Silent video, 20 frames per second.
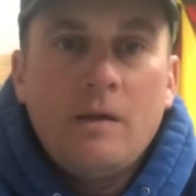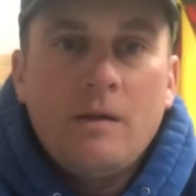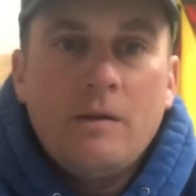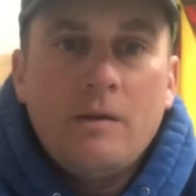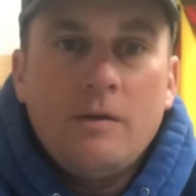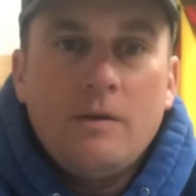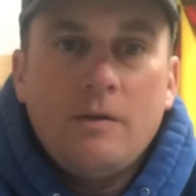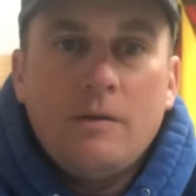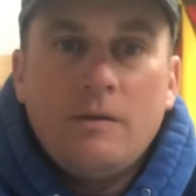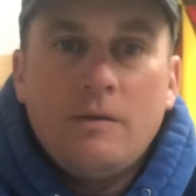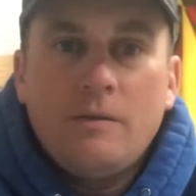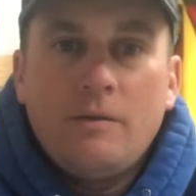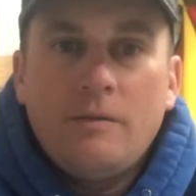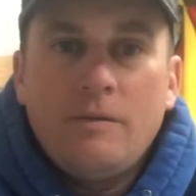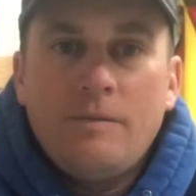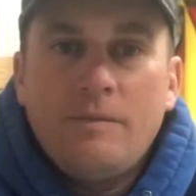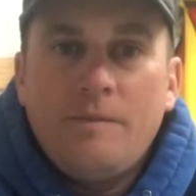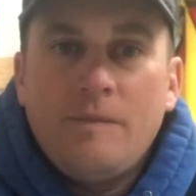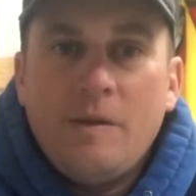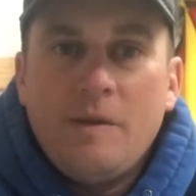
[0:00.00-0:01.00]
you'll
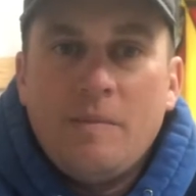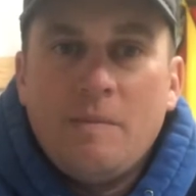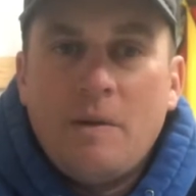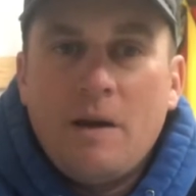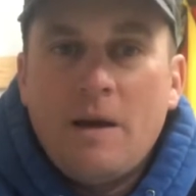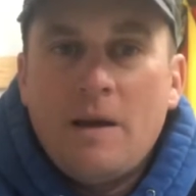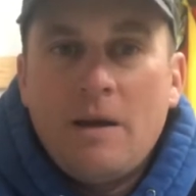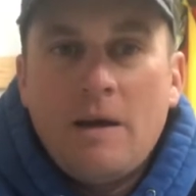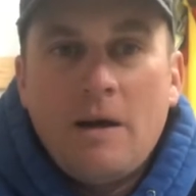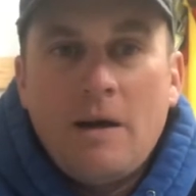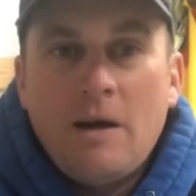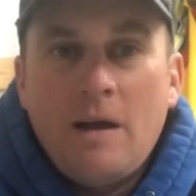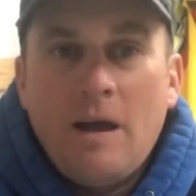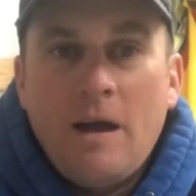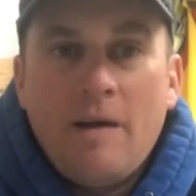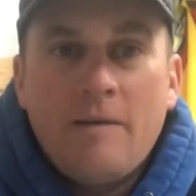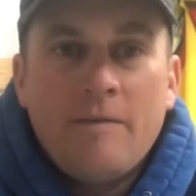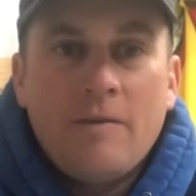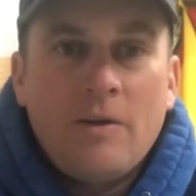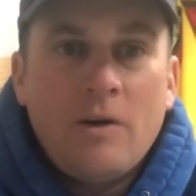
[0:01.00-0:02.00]
you might not
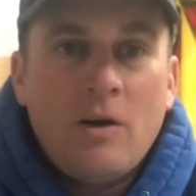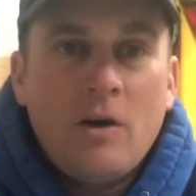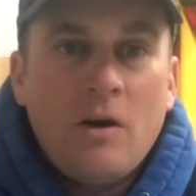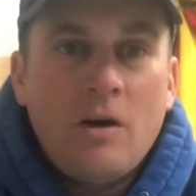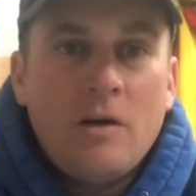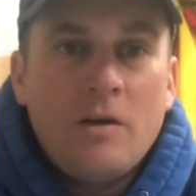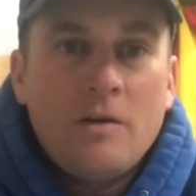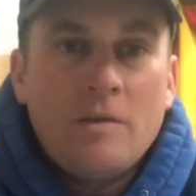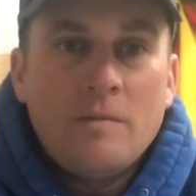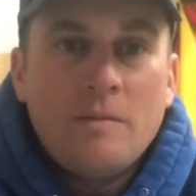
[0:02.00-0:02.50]
have it on you